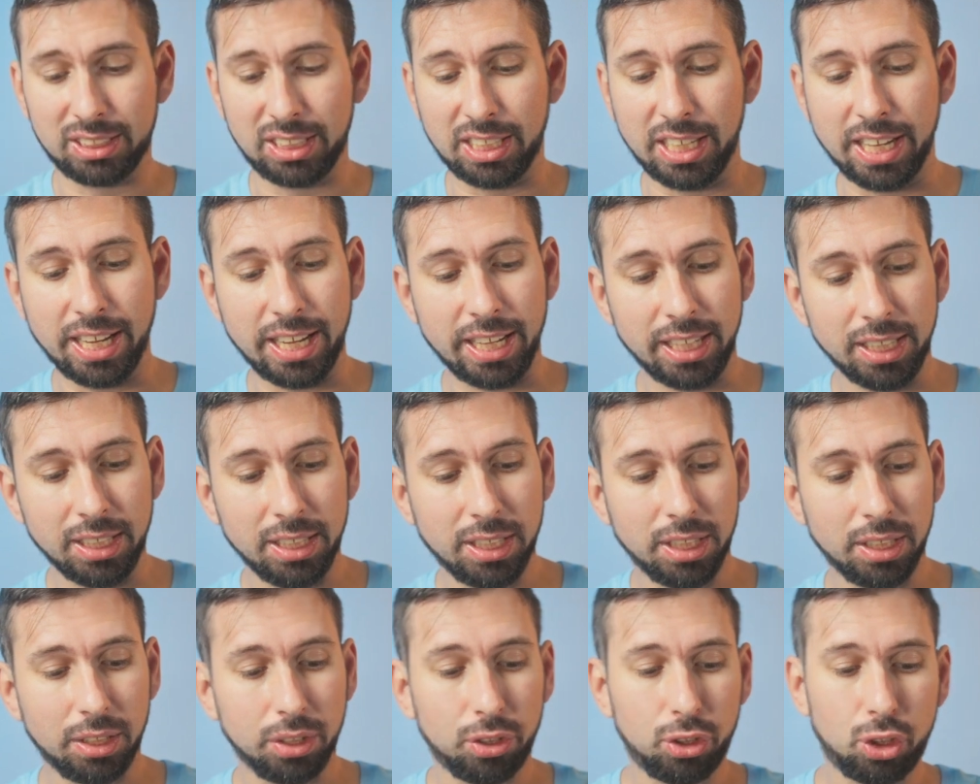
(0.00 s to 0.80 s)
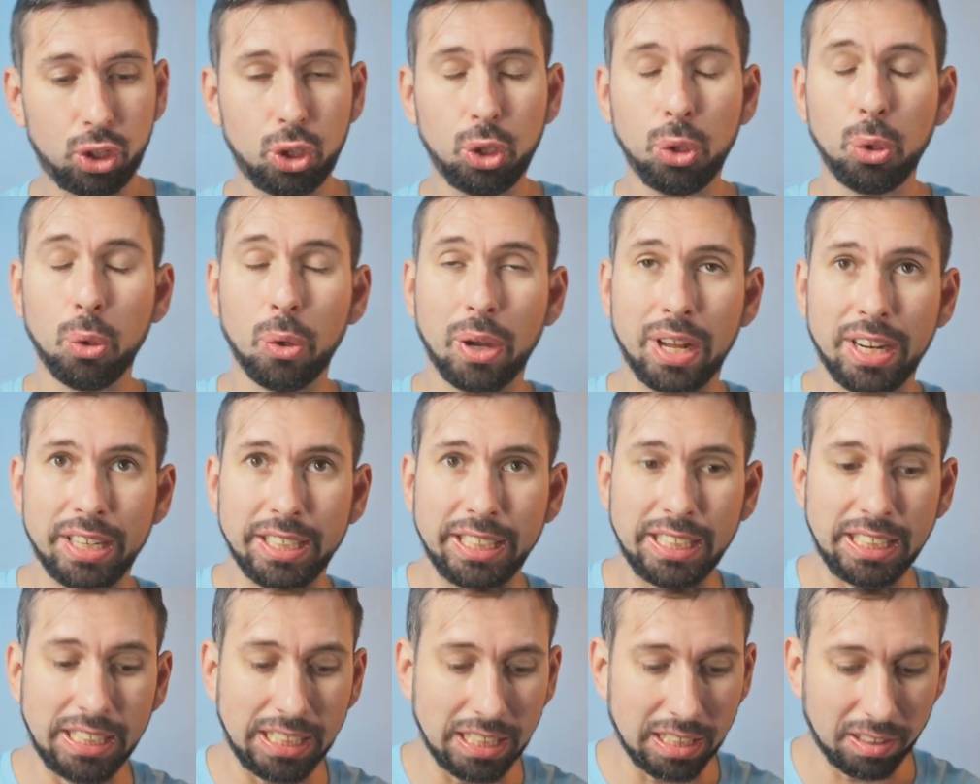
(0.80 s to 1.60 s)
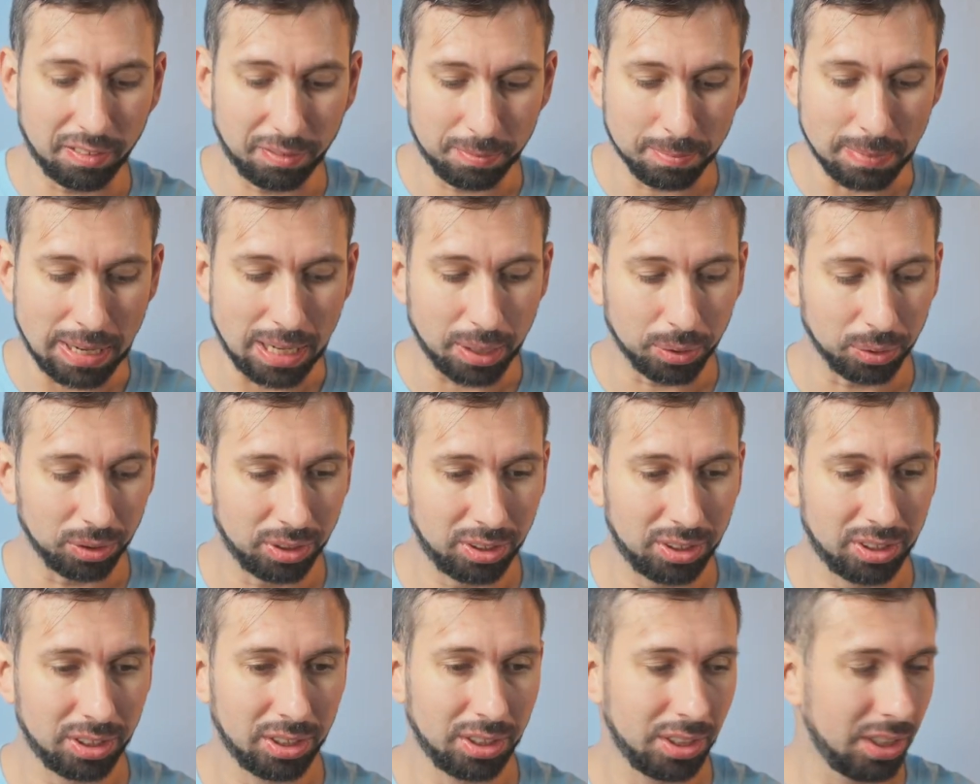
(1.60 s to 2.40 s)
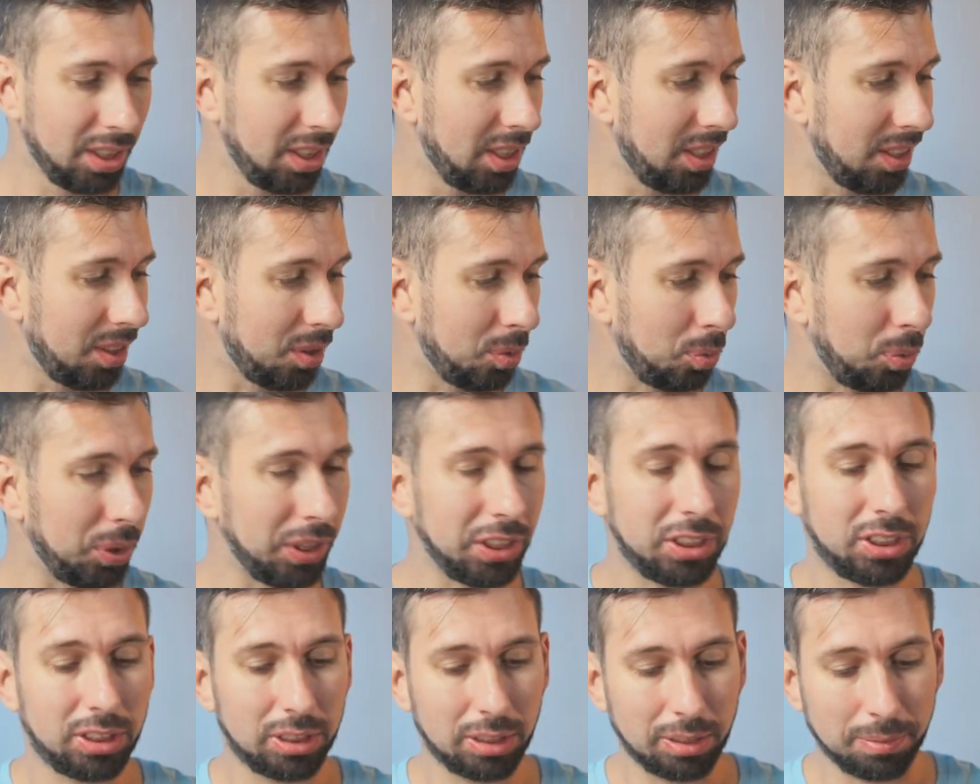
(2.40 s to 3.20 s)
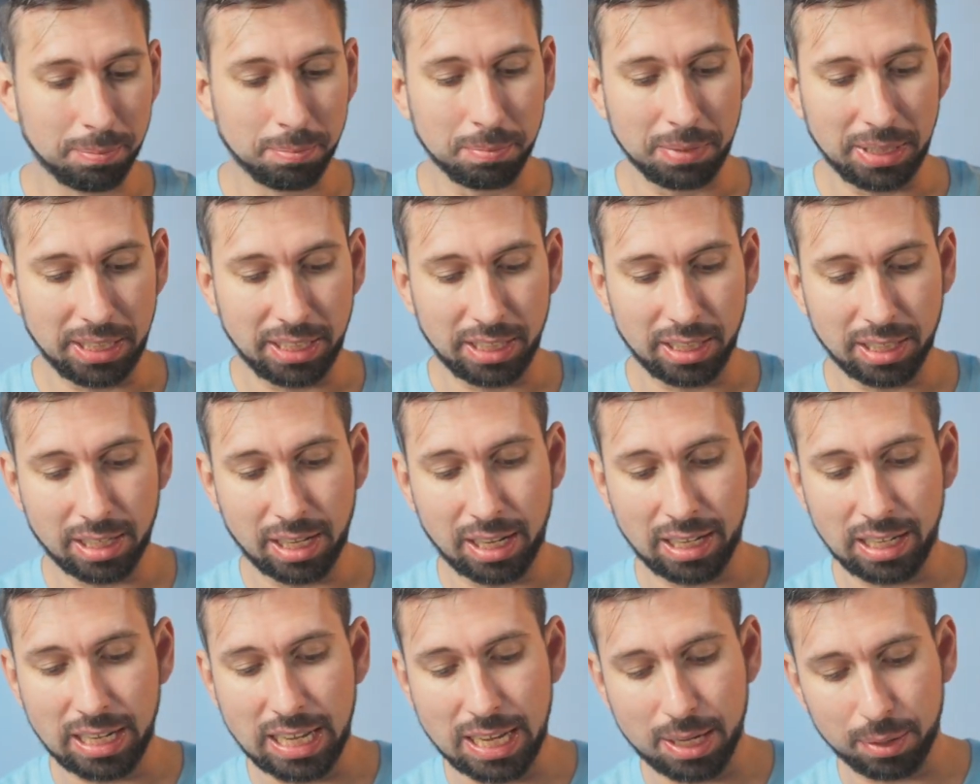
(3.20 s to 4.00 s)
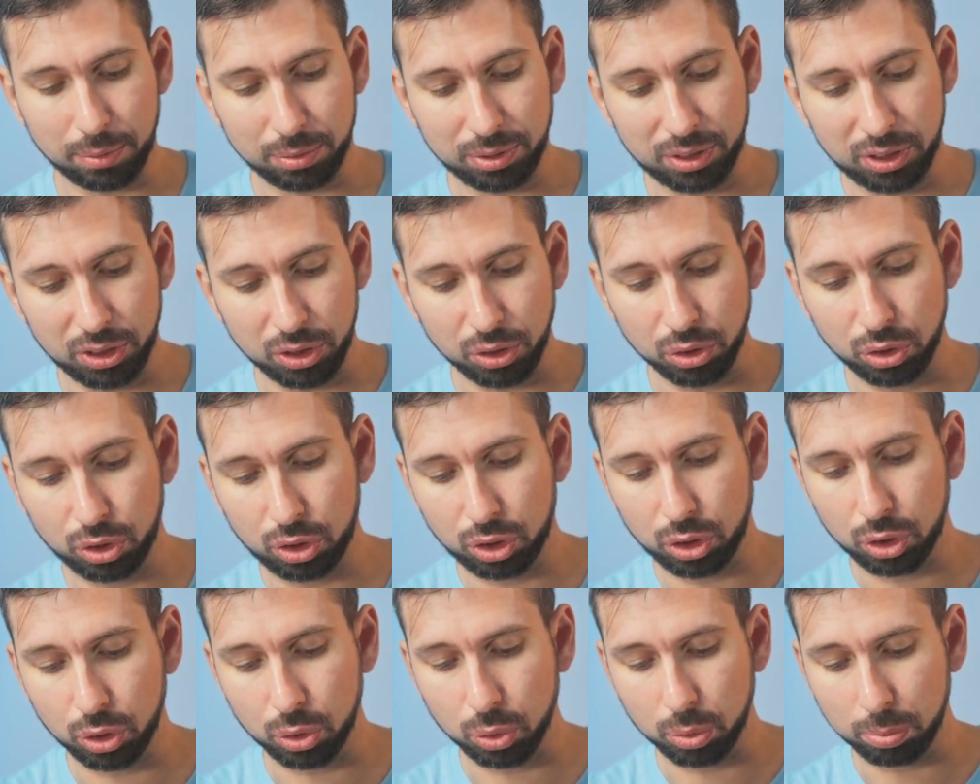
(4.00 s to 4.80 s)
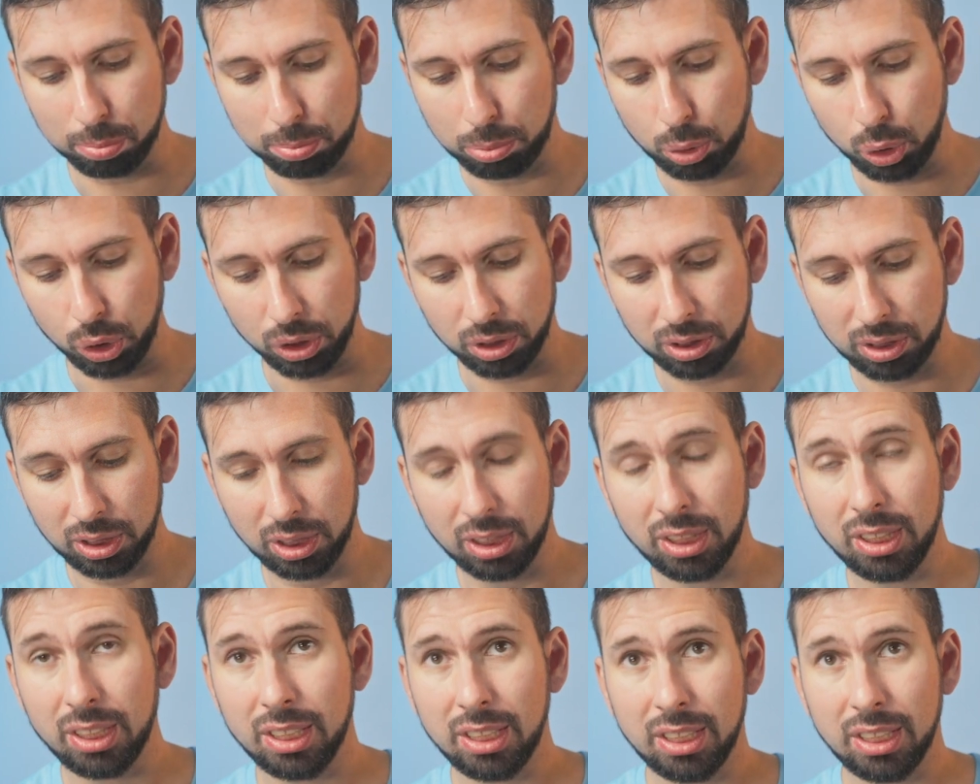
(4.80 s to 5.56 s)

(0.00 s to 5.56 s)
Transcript: K to an EF mount, which allows you to put